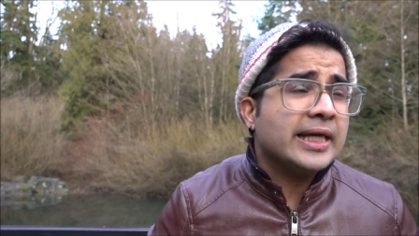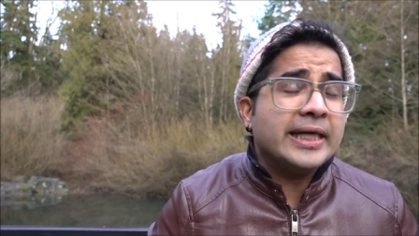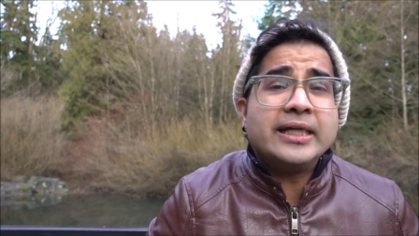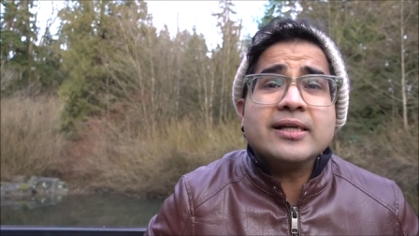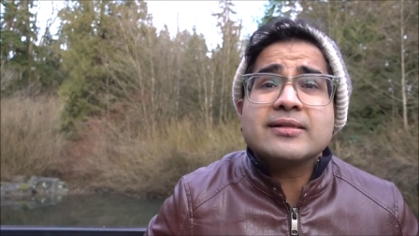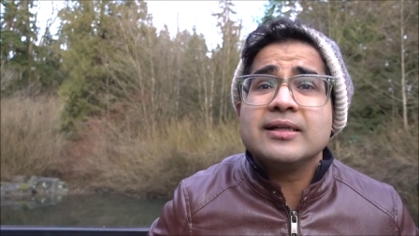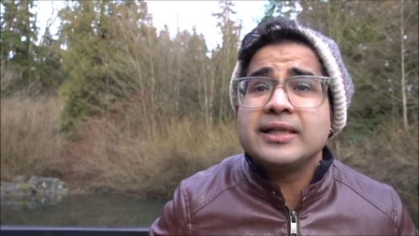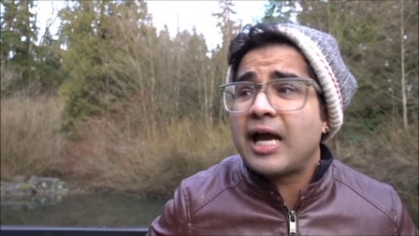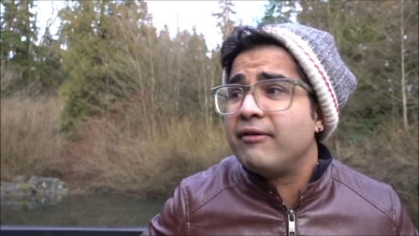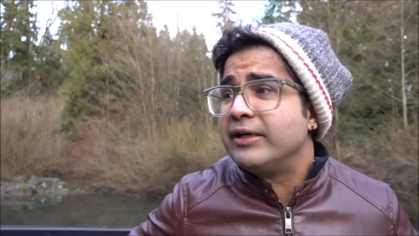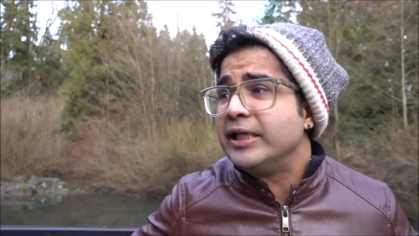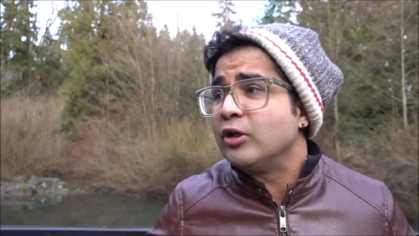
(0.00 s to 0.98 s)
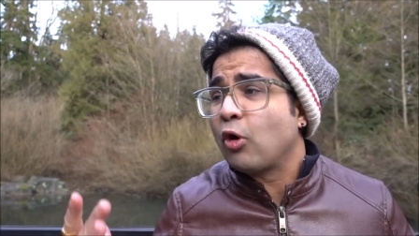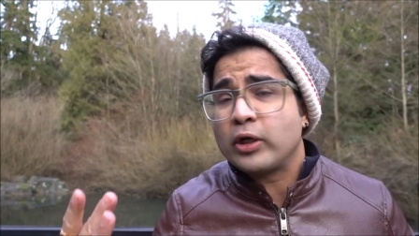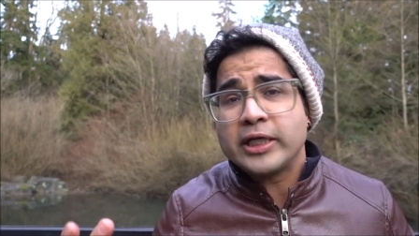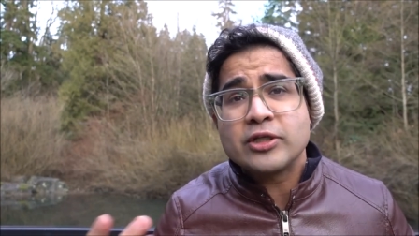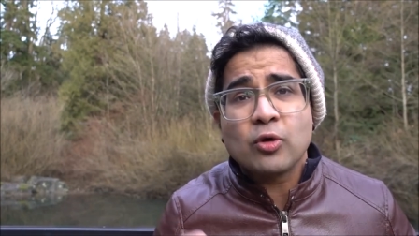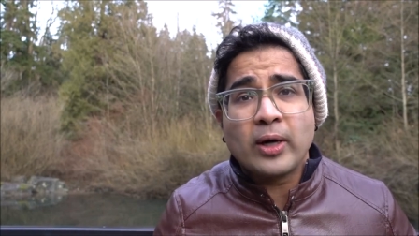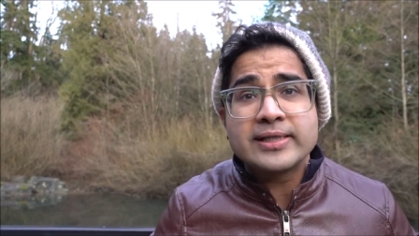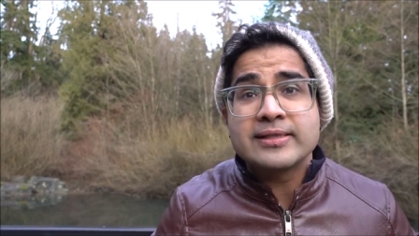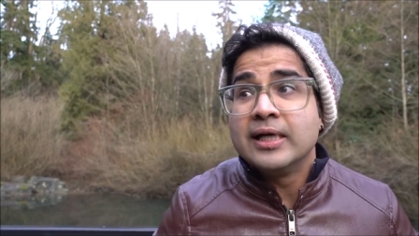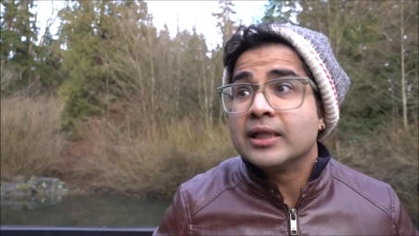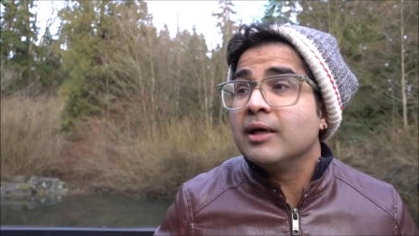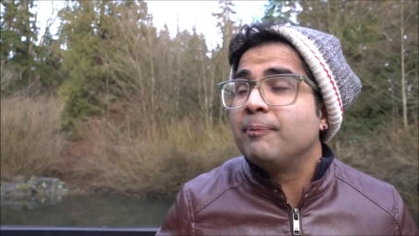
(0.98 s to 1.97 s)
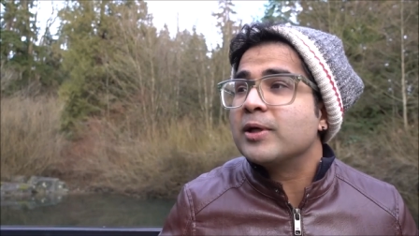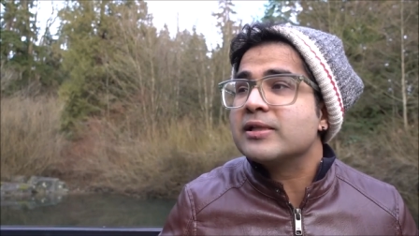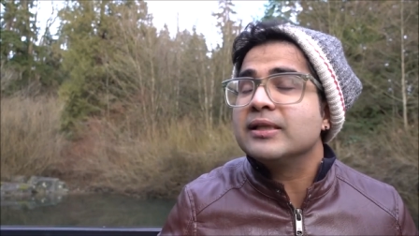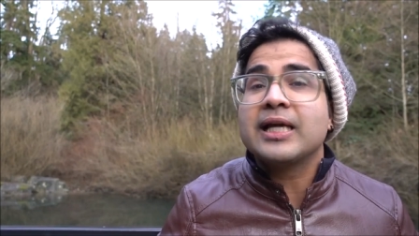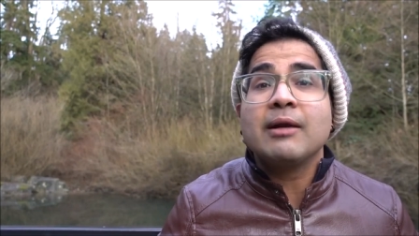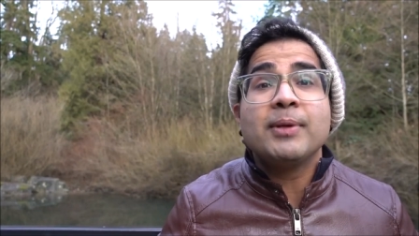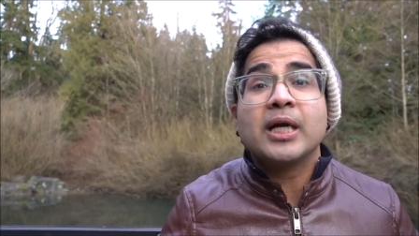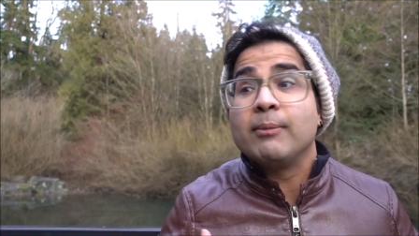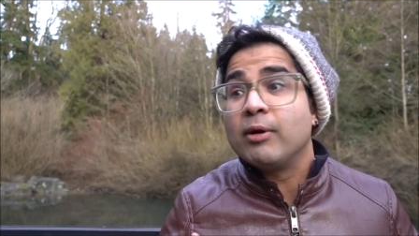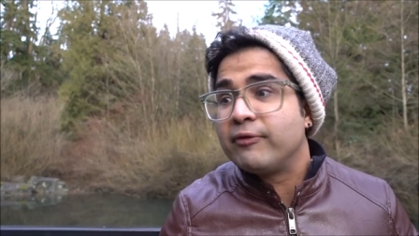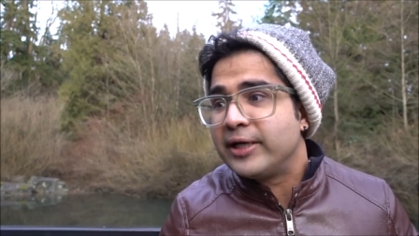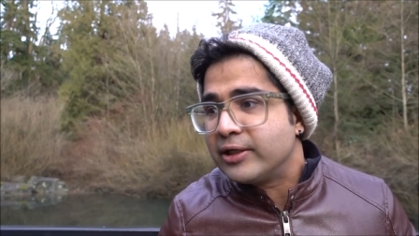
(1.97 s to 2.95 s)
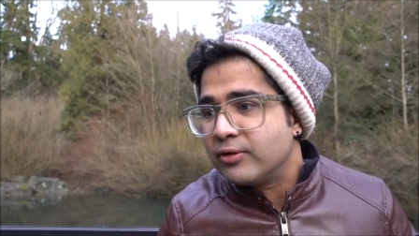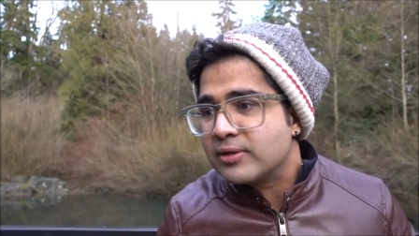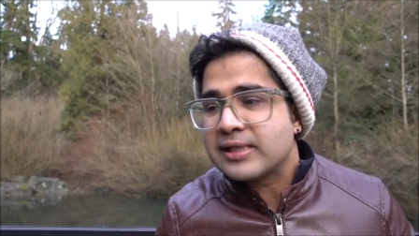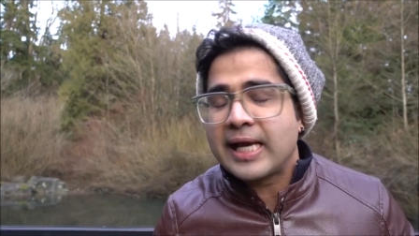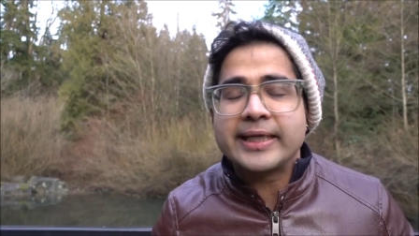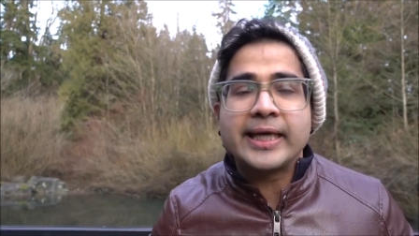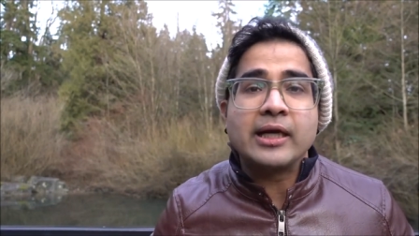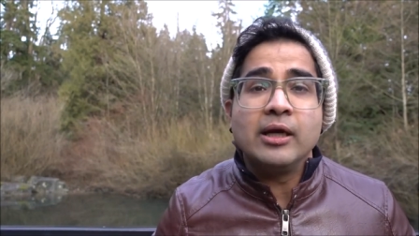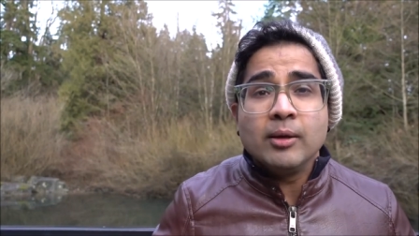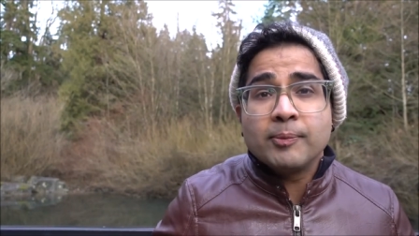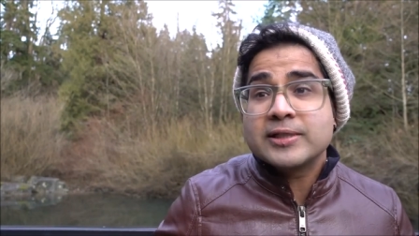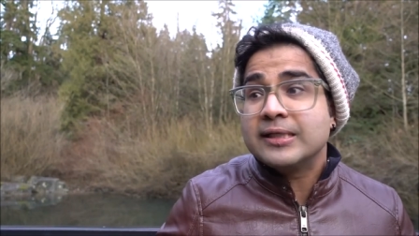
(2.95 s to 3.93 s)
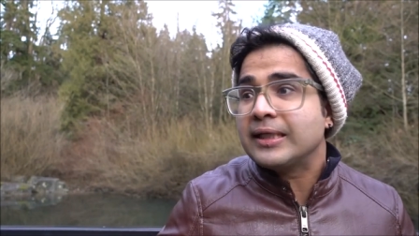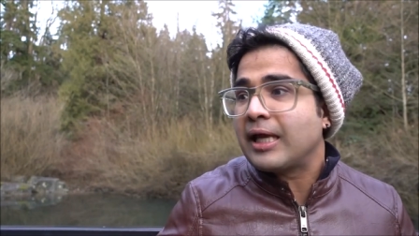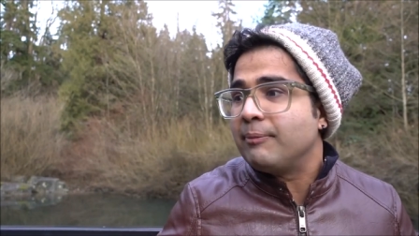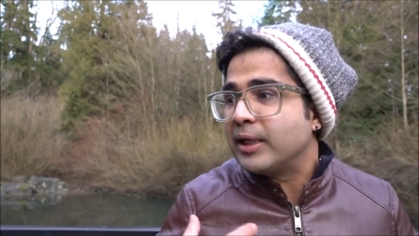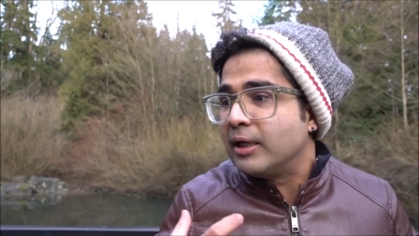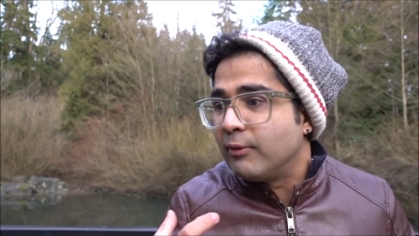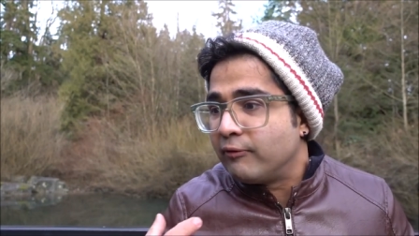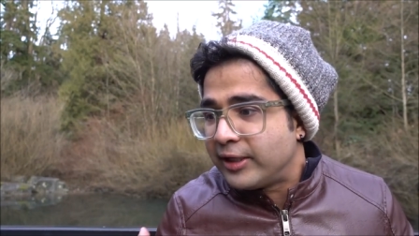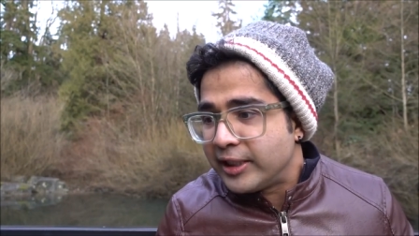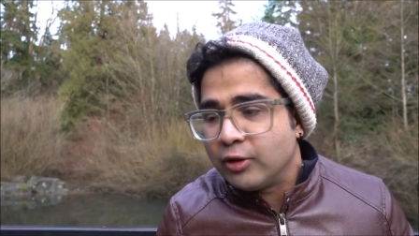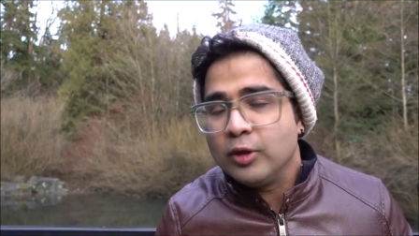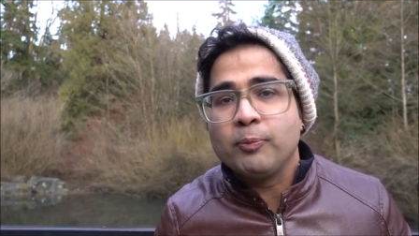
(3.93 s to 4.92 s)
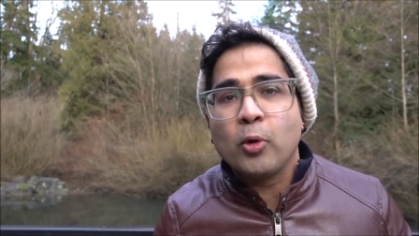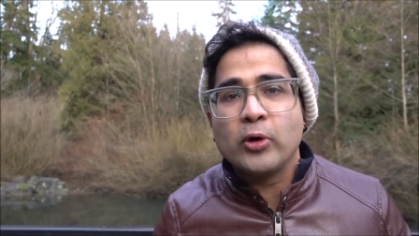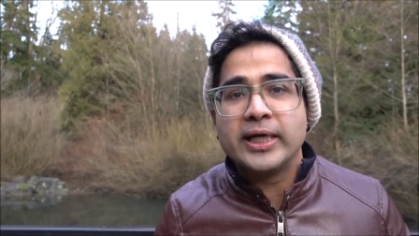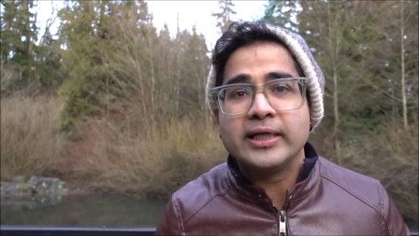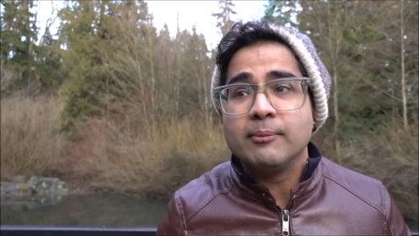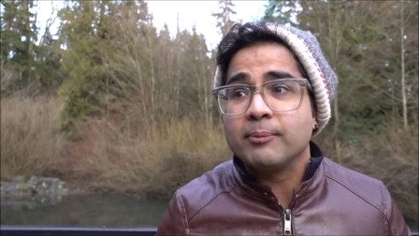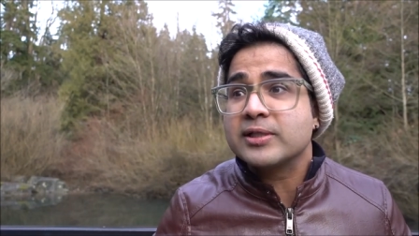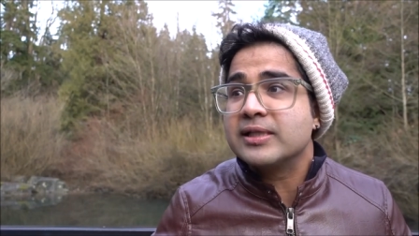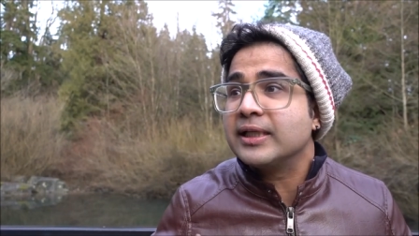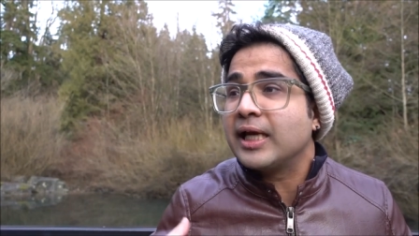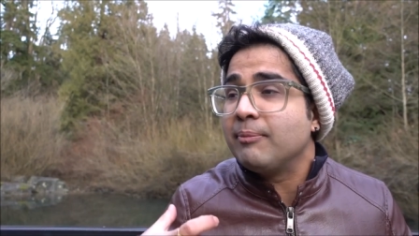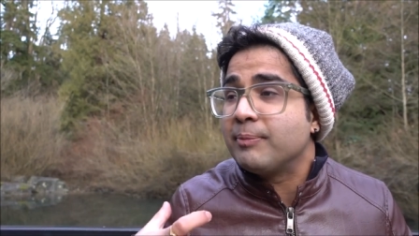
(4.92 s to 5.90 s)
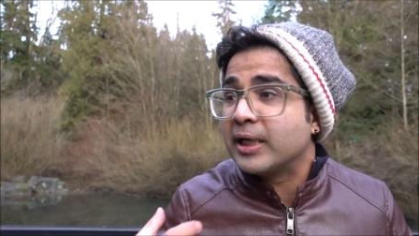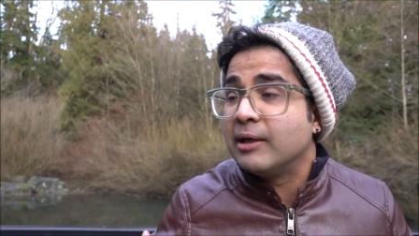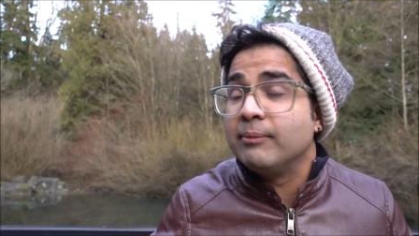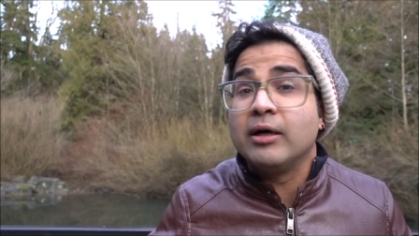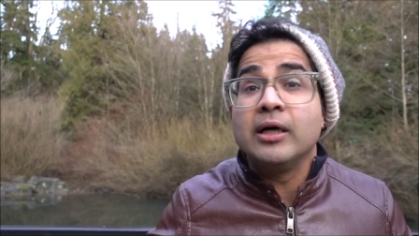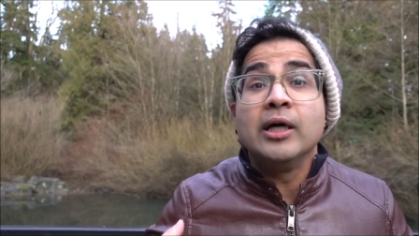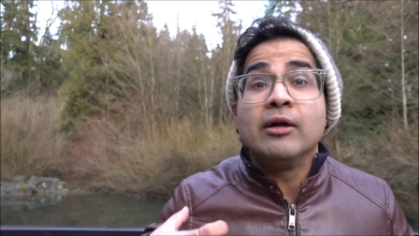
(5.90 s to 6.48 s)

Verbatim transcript: He doesn't have any knotty joints. The person can become a very good psychic. Person can become a very good poet. Person can become a